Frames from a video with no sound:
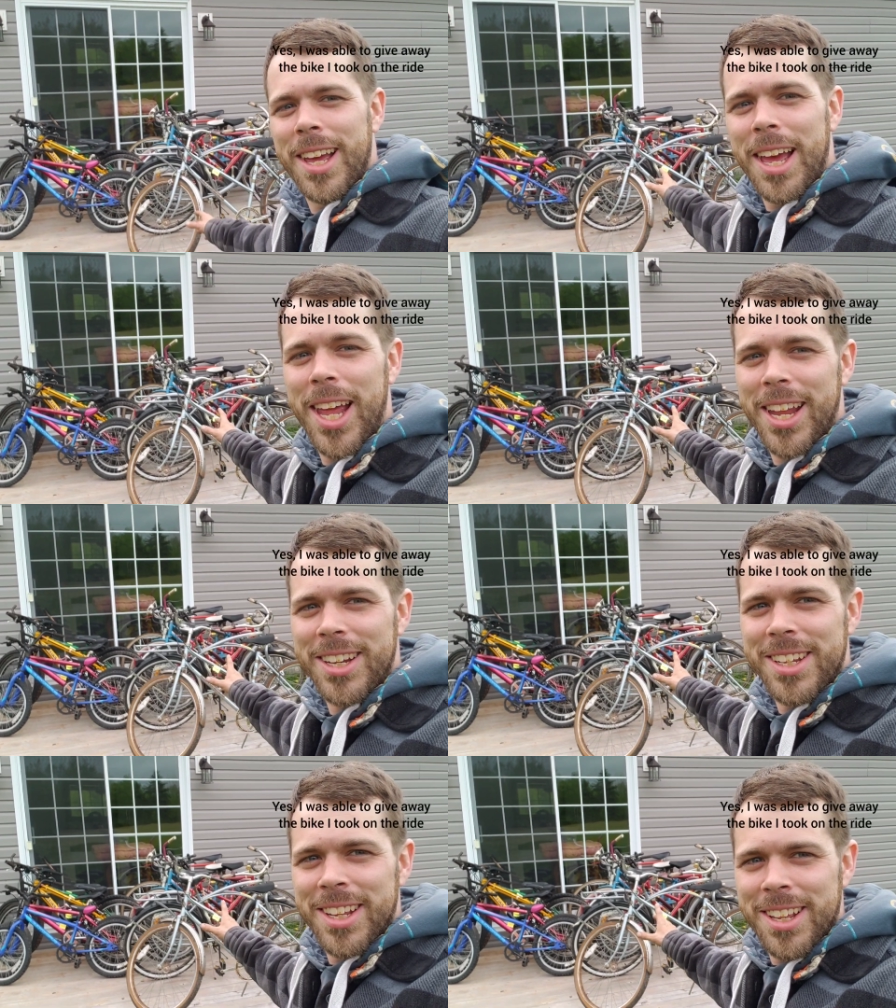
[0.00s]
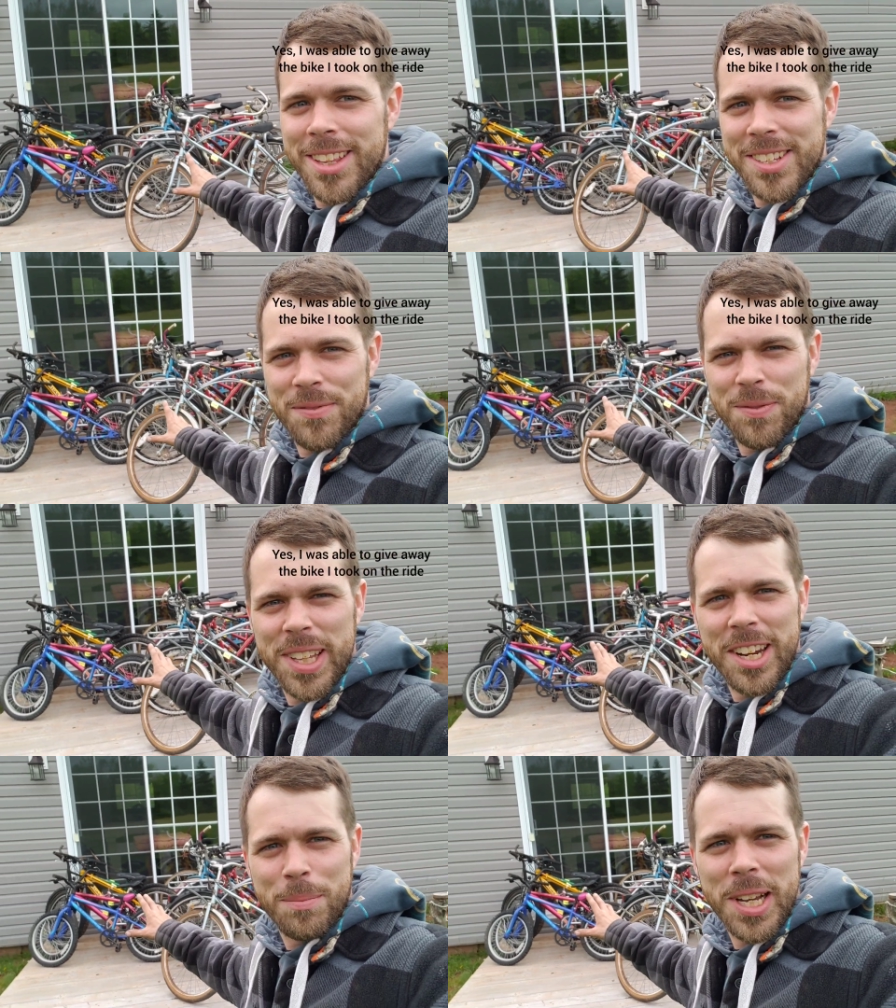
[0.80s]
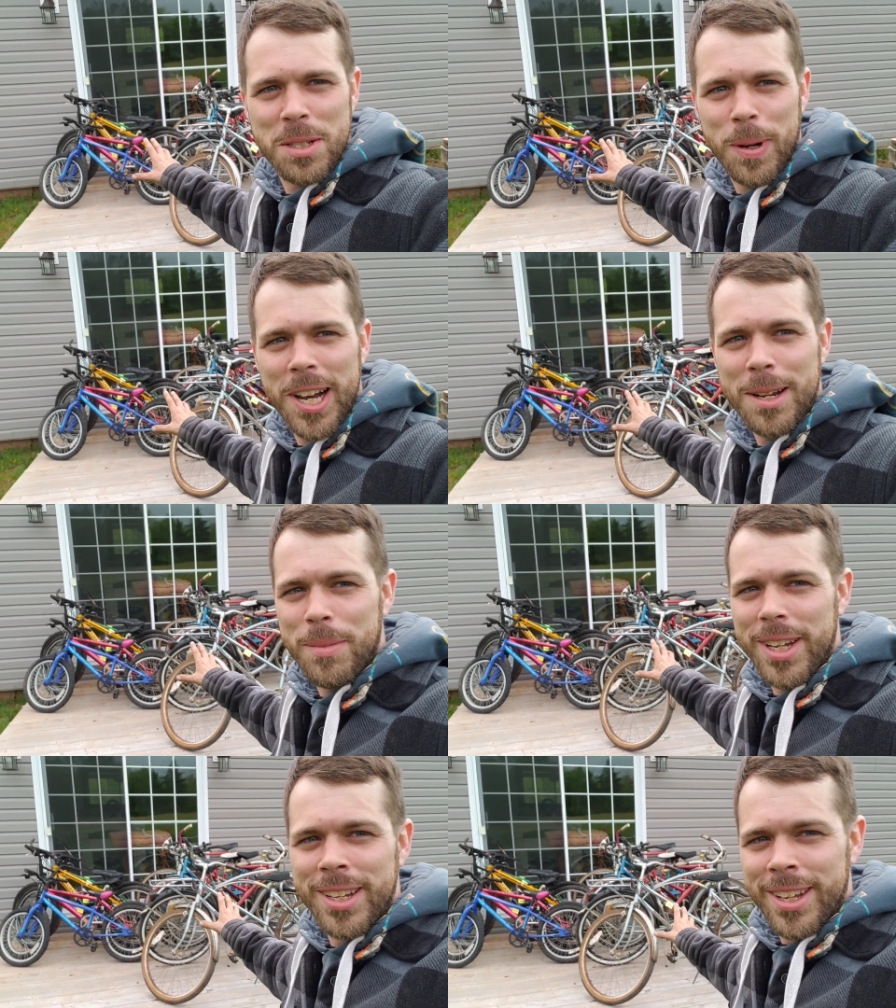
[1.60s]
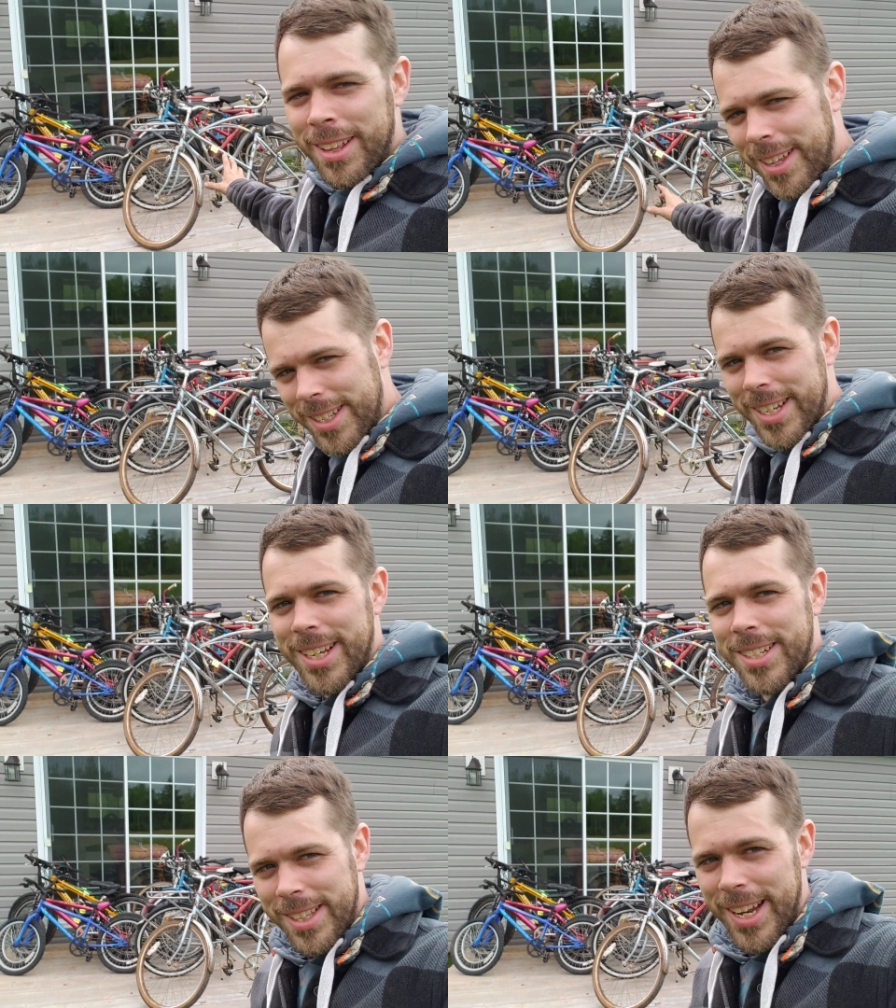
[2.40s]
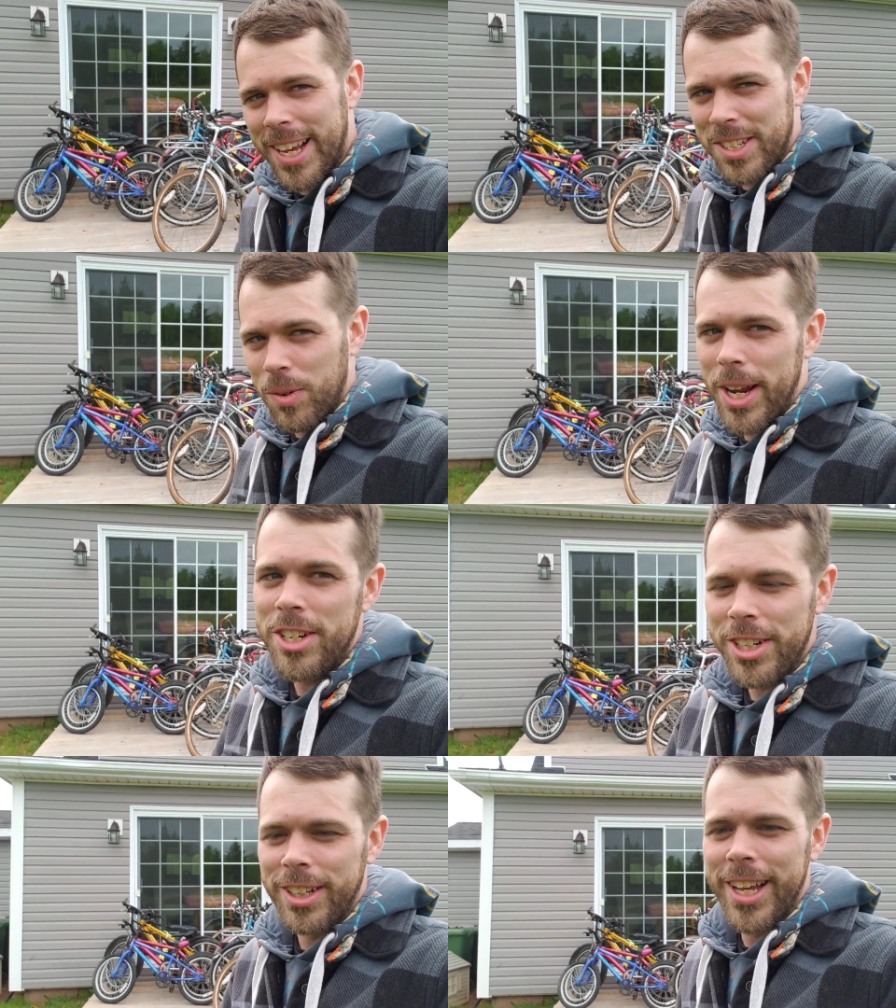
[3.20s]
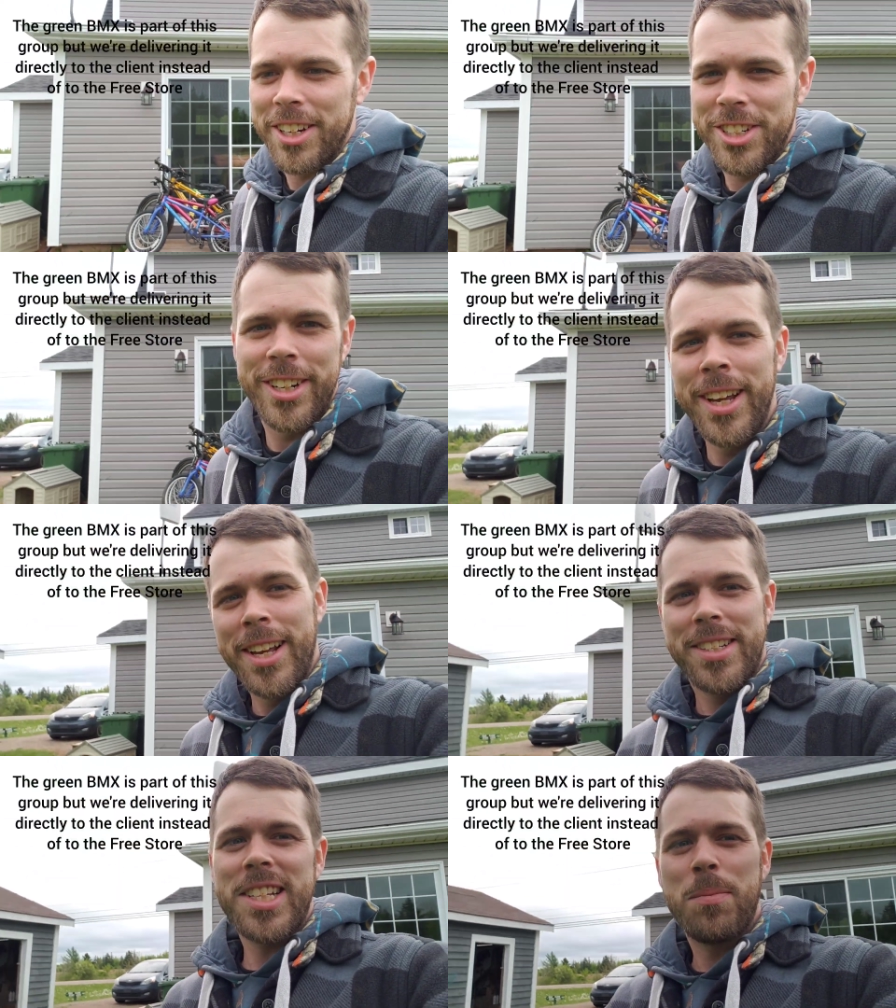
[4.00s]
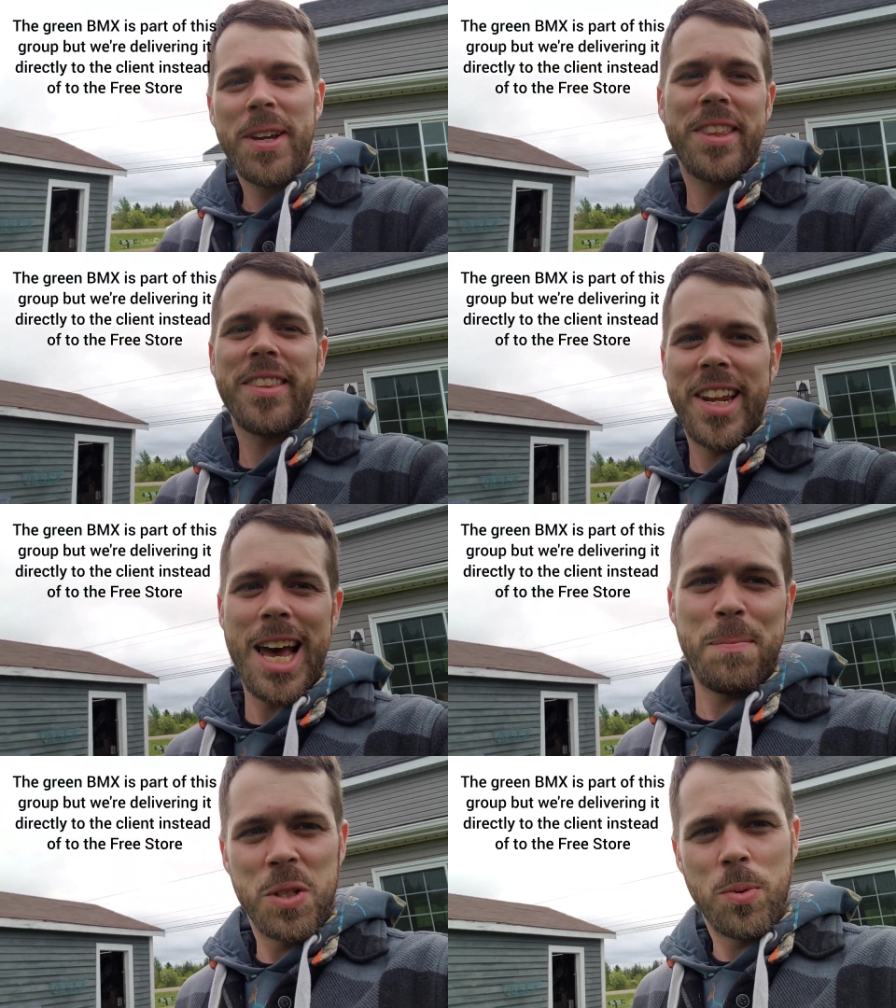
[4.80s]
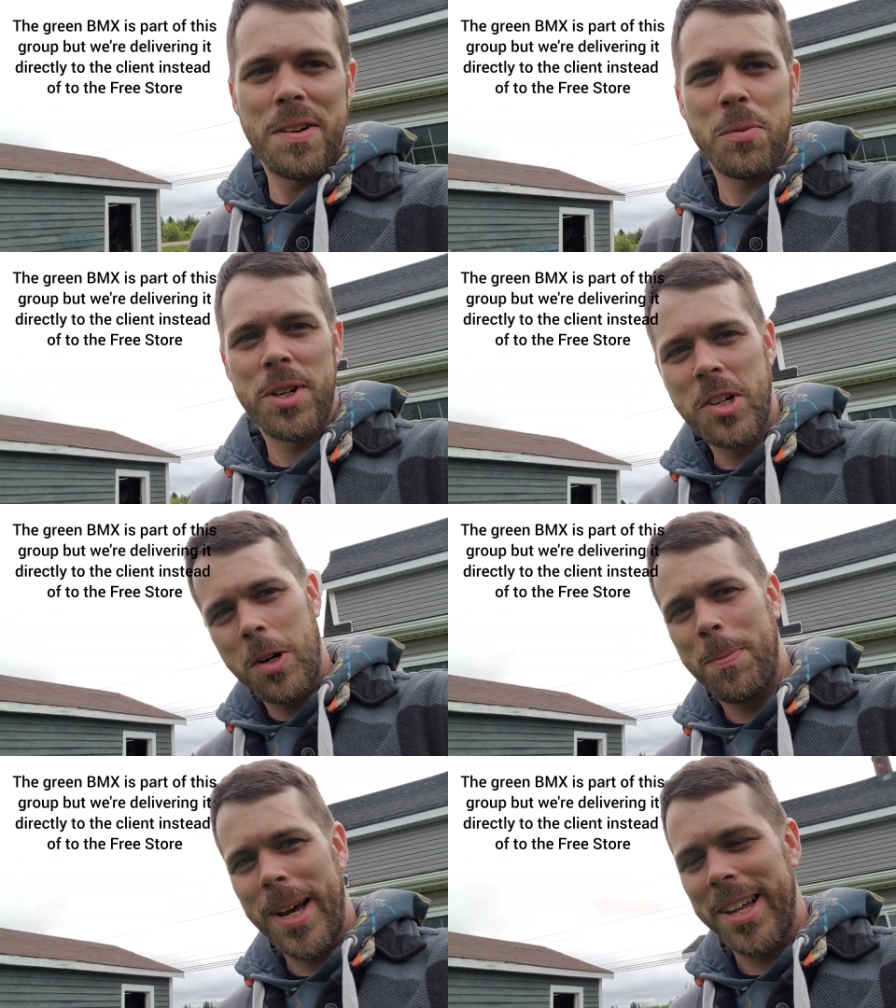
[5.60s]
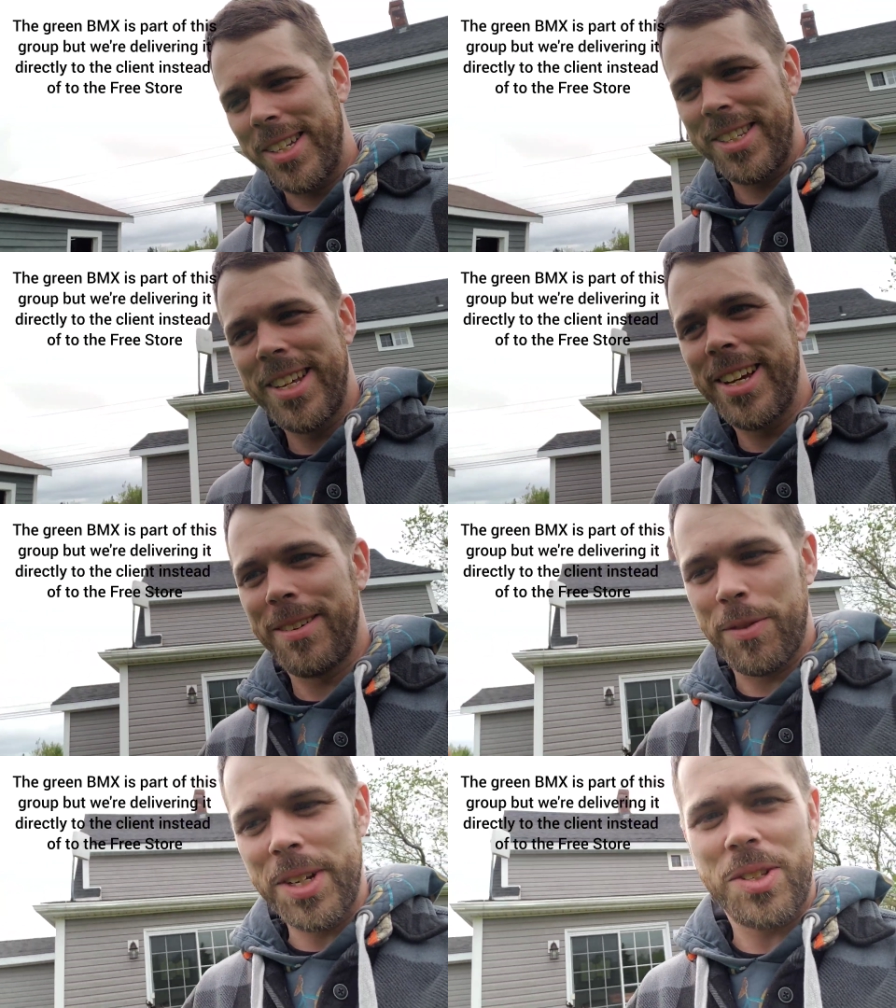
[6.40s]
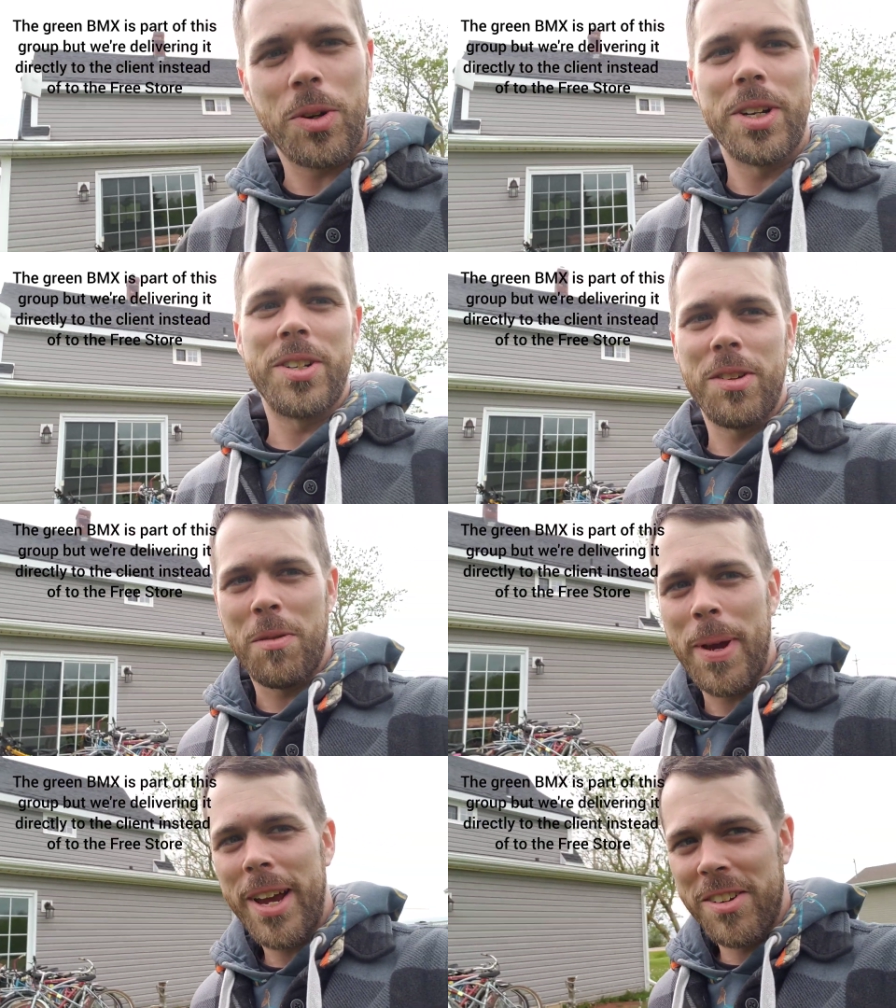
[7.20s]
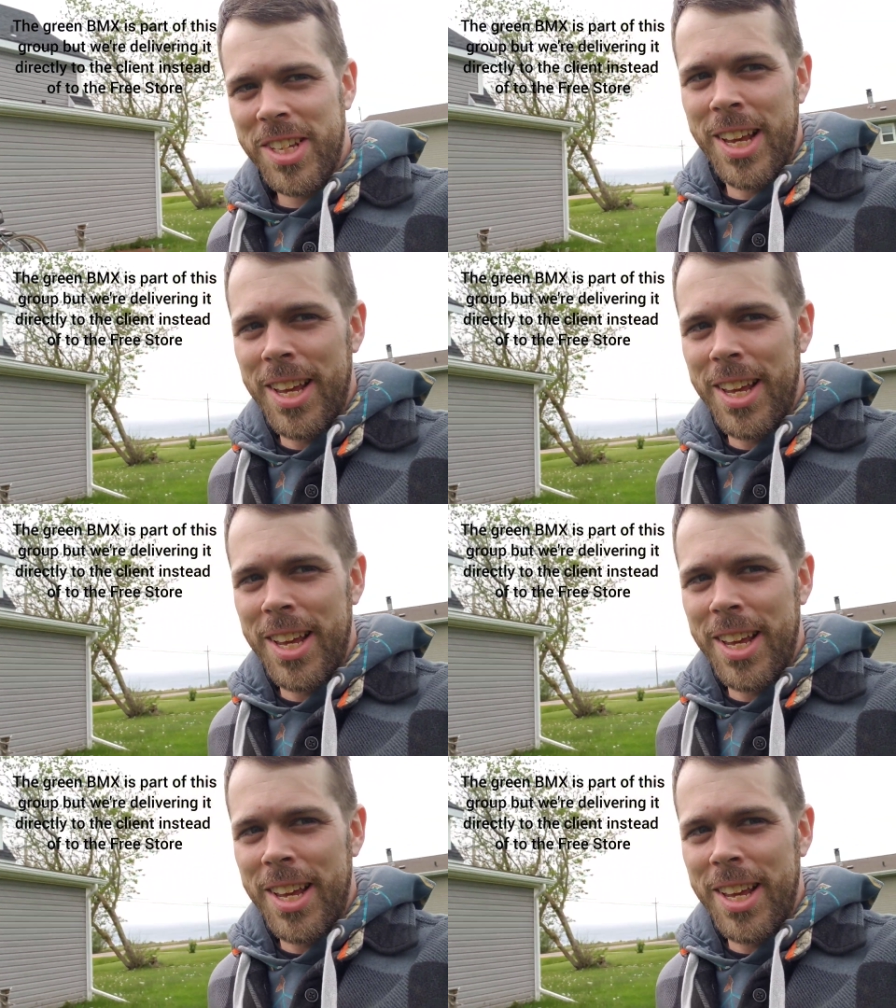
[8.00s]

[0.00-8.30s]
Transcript: And this fleet of bikes behind me, this is the next donation collection. So that's the big thing that happens whenever we show up at the Free Store and do the repairs,